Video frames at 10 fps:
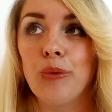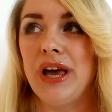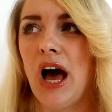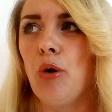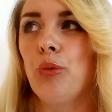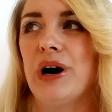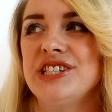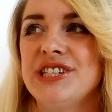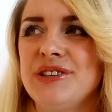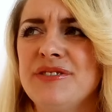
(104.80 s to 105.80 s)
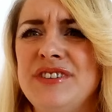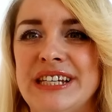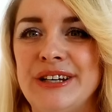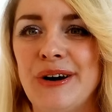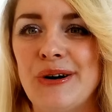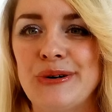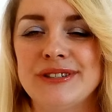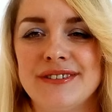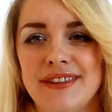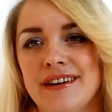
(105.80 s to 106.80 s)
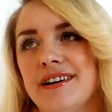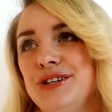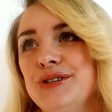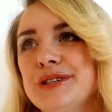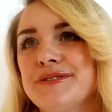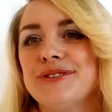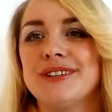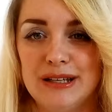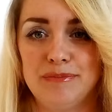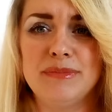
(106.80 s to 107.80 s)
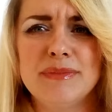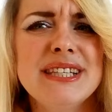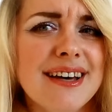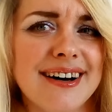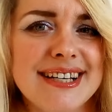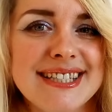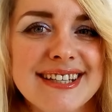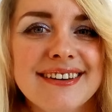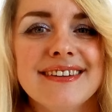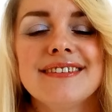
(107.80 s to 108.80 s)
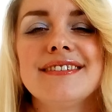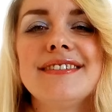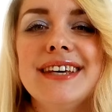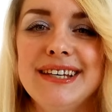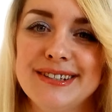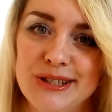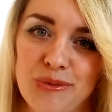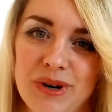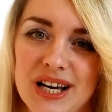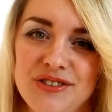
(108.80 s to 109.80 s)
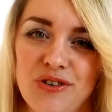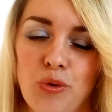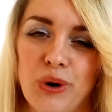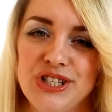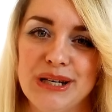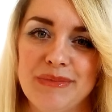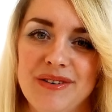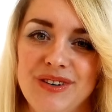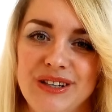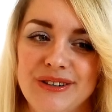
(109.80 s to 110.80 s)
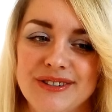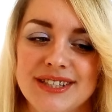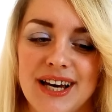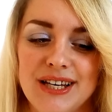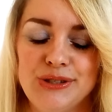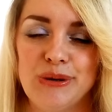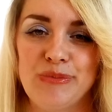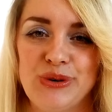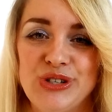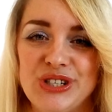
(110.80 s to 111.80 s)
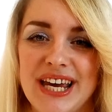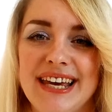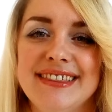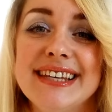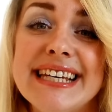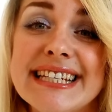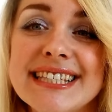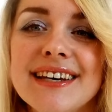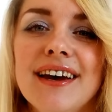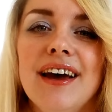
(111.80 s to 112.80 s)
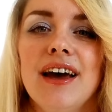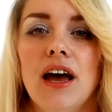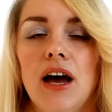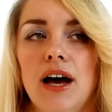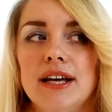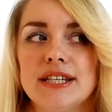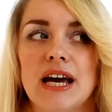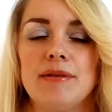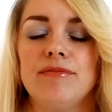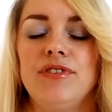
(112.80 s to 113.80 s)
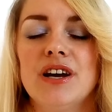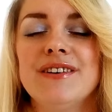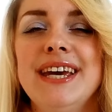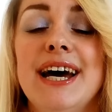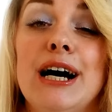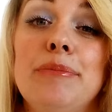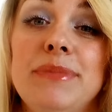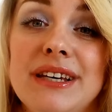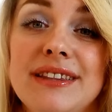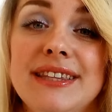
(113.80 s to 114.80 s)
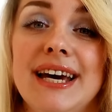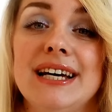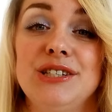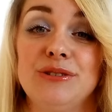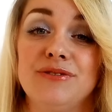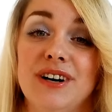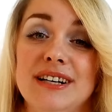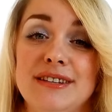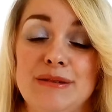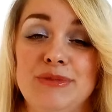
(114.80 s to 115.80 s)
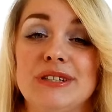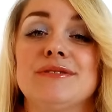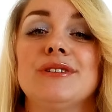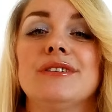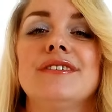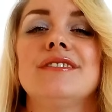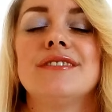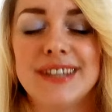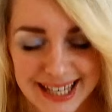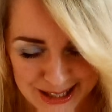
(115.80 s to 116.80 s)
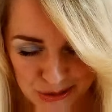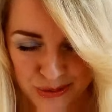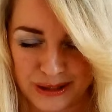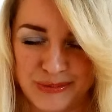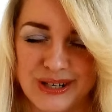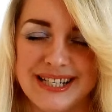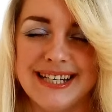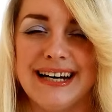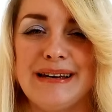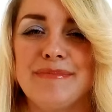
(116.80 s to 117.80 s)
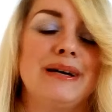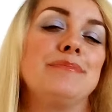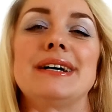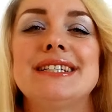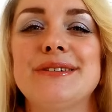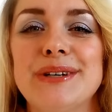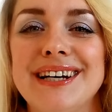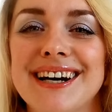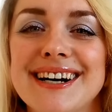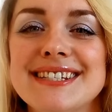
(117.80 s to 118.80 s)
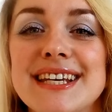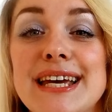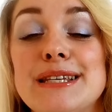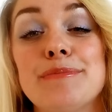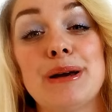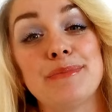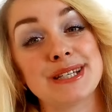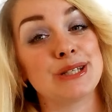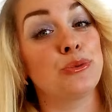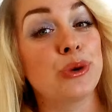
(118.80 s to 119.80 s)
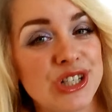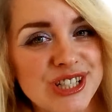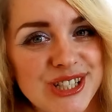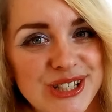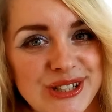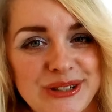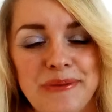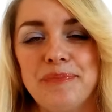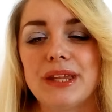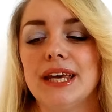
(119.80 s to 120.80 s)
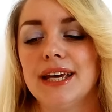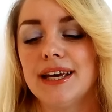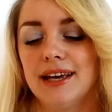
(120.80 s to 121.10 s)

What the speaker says: We have watched your videos, they are useful. Besides, thank you so much for watching my videos. I do appreciate this and I'm very happy that you find them useful. Thank you one more time, my best regards and my best wishes to you.